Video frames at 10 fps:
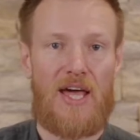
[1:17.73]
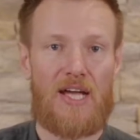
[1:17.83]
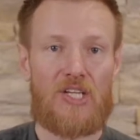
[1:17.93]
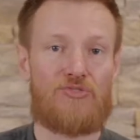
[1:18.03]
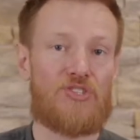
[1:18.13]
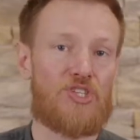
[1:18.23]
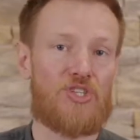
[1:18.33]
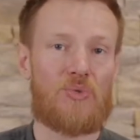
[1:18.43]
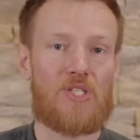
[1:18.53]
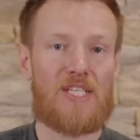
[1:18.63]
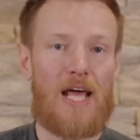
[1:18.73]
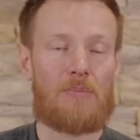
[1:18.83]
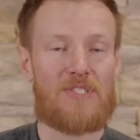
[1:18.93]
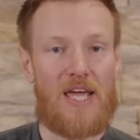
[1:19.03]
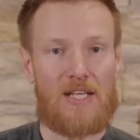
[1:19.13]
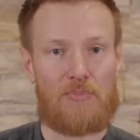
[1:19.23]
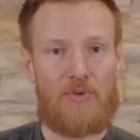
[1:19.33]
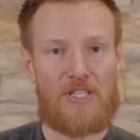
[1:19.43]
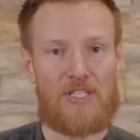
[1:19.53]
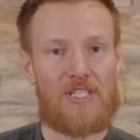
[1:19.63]
and a traditional scalloped
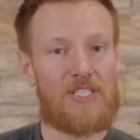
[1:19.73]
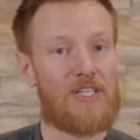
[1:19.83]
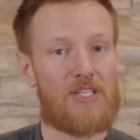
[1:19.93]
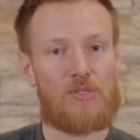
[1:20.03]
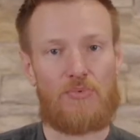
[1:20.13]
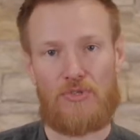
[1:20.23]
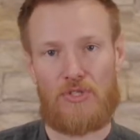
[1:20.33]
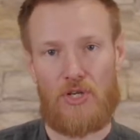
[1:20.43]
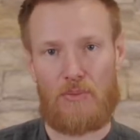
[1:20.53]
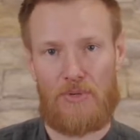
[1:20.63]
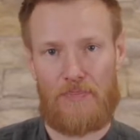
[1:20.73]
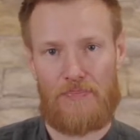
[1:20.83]
X-brace Sitka spruce top.